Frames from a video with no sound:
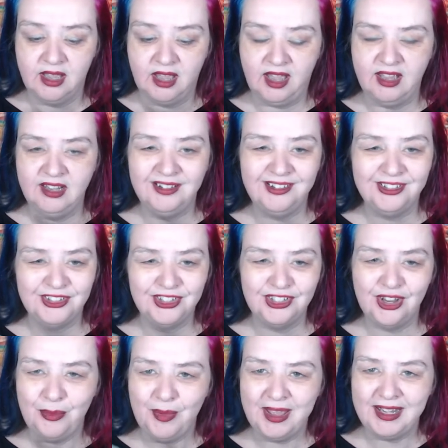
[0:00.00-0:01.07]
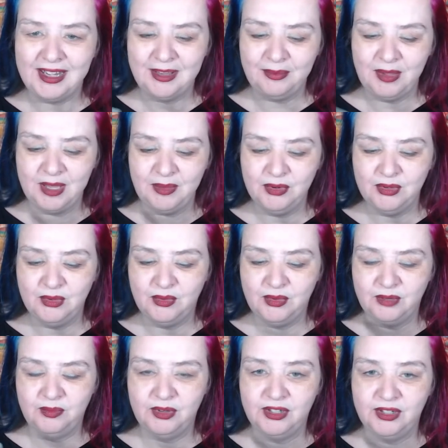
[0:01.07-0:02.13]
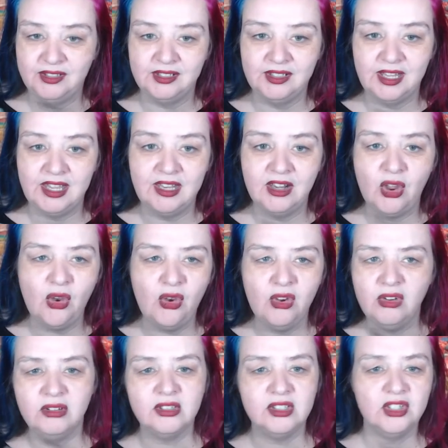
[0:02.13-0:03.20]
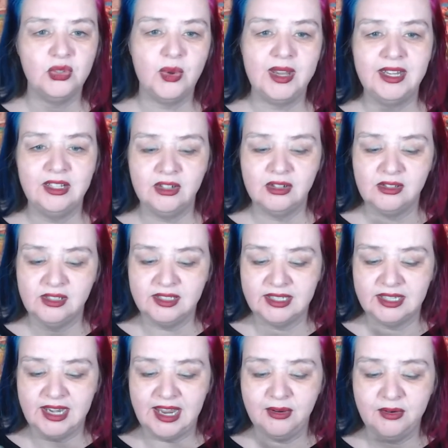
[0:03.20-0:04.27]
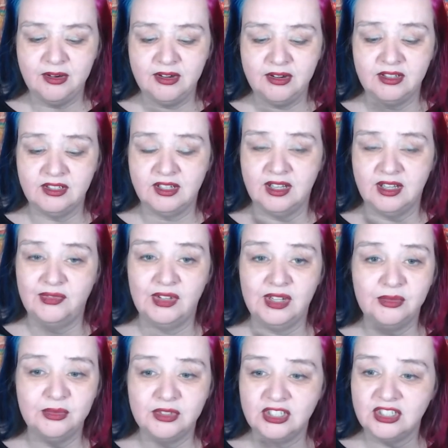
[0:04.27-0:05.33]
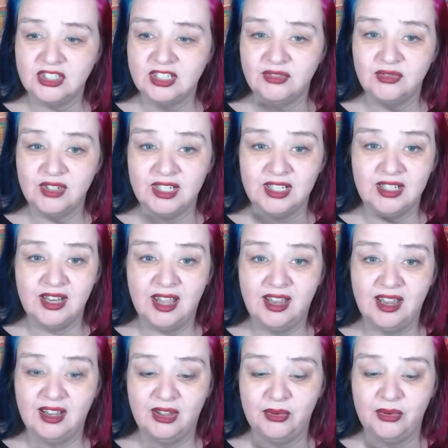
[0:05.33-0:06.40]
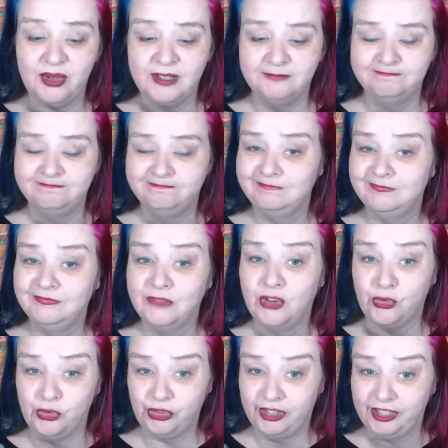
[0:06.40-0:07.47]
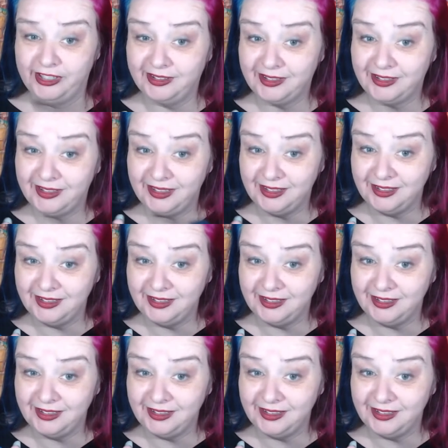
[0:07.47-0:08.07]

And so many people were putting in, oh, it's $20 an hour and stuff. And I was just sitting reading that going, really?